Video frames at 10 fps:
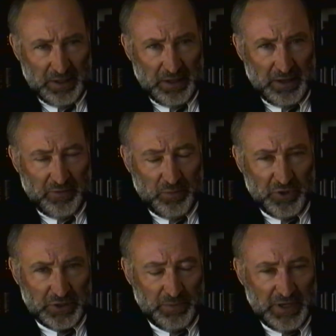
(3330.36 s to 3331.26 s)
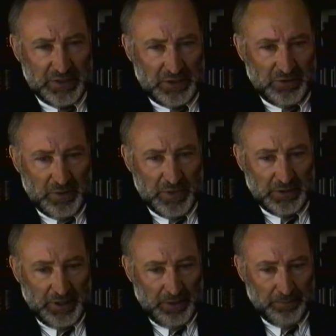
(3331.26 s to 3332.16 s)
of the book depository
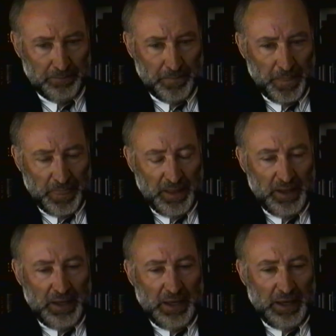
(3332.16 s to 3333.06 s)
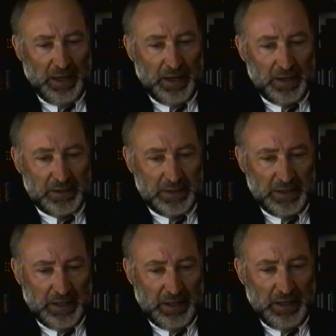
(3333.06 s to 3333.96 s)
building, and
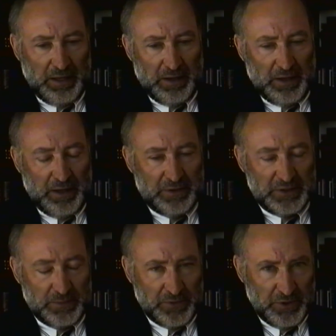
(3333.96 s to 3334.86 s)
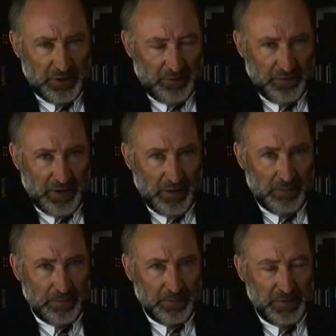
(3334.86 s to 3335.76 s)
in the Zapruder
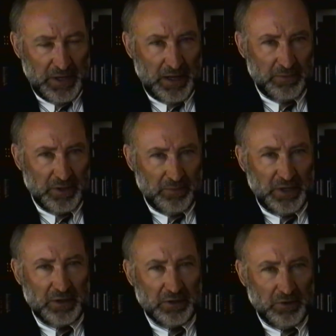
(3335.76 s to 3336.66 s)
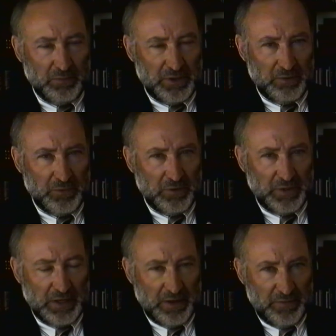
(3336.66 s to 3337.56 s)
film, the 8mm home
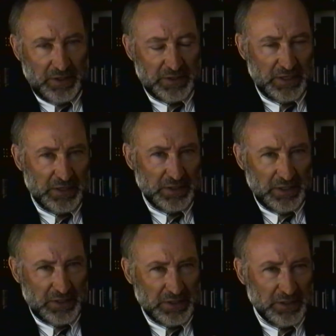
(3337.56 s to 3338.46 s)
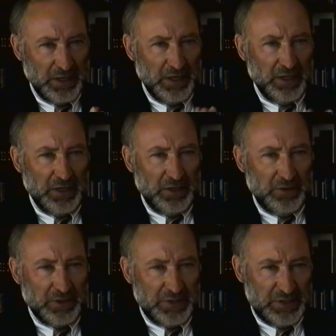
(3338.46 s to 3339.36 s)
movie of the assassination, you
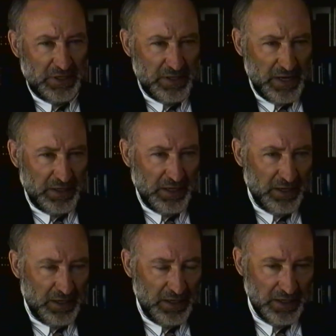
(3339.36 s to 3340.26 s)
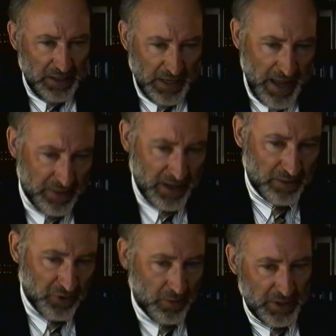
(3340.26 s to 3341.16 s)
can see that Kennedy, at that
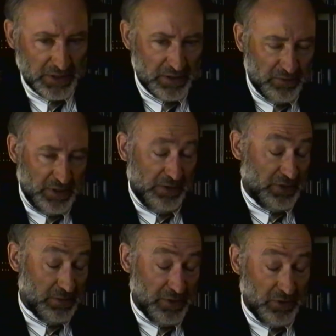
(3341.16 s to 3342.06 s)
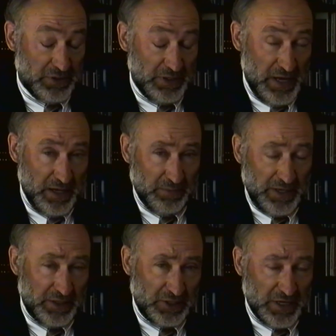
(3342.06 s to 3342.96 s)
moment, when he was supposedly hit by
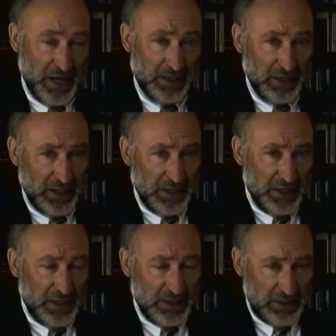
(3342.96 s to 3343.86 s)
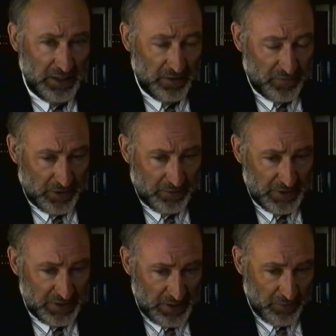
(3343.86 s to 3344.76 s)
the shot, is leaning
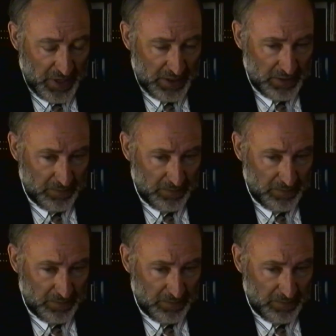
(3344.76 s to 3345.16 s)
forward somewhat,